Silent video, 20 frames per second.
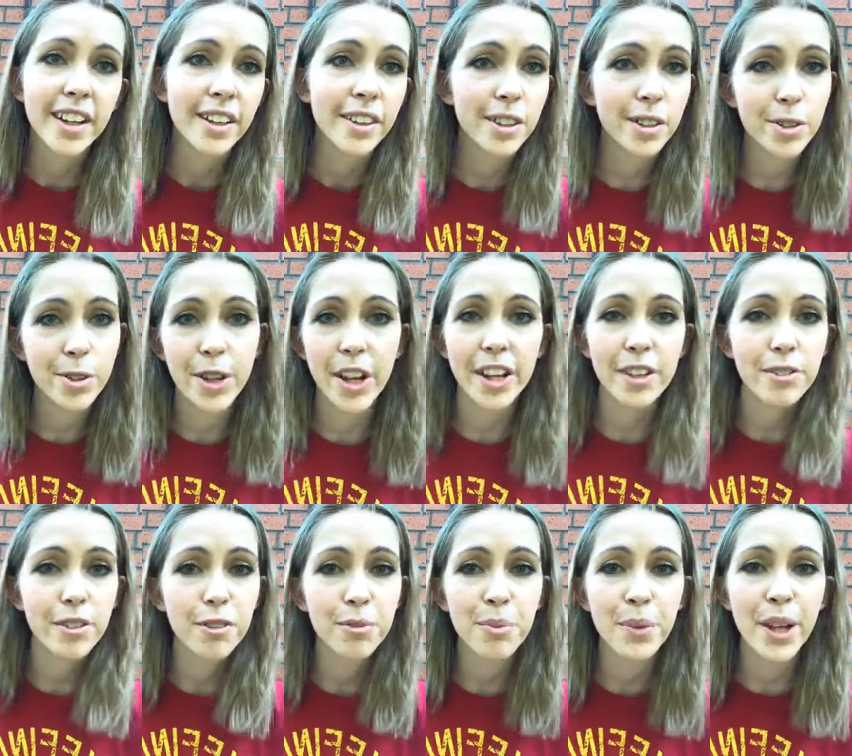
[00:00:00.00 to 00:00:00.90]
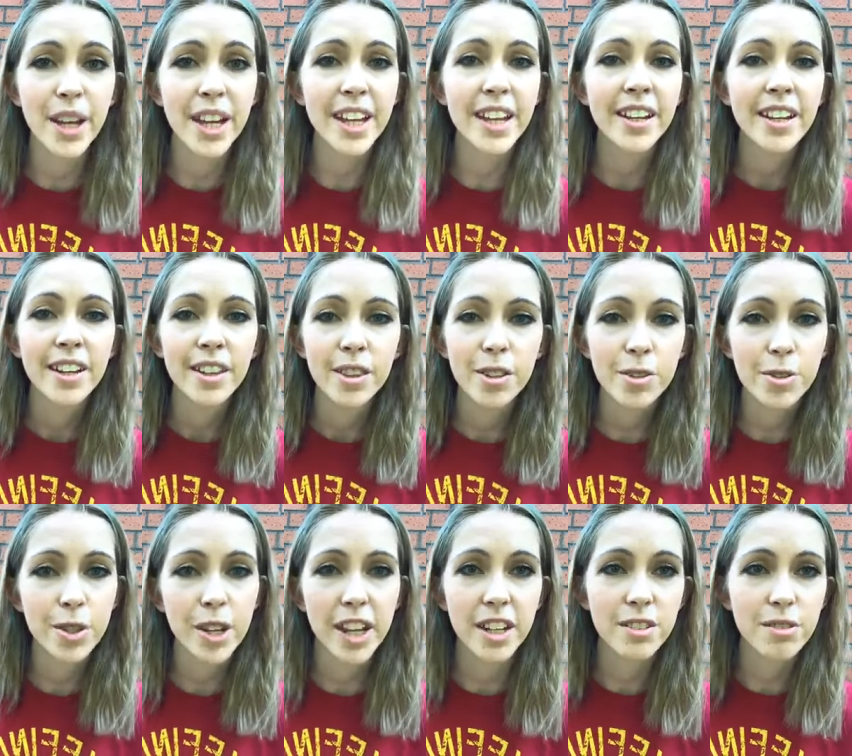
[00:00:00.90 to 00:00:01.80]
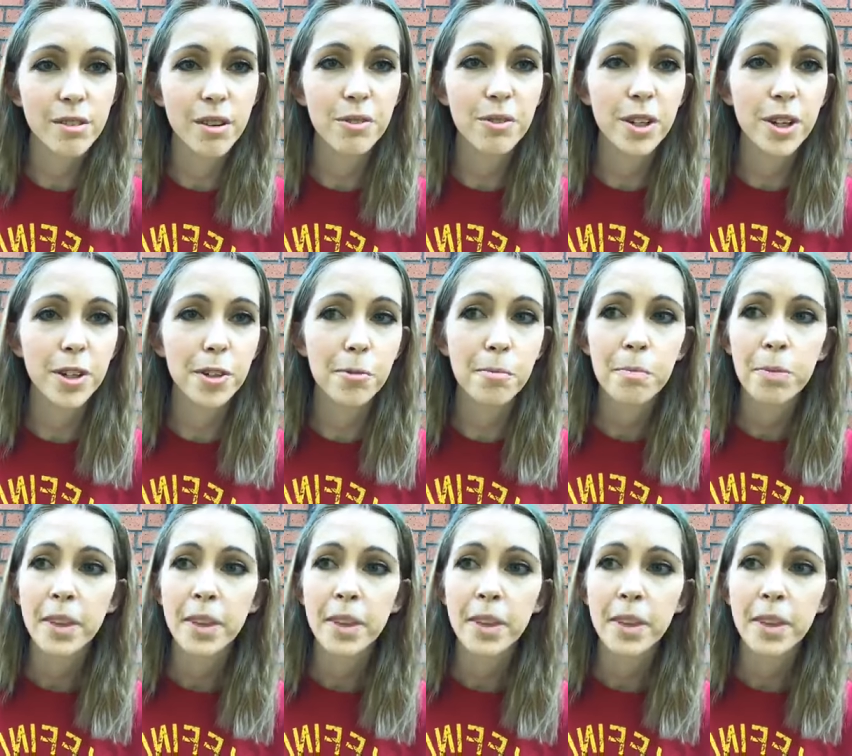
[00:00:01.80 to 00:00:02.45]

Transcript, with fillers: the creator of me, the creator of you,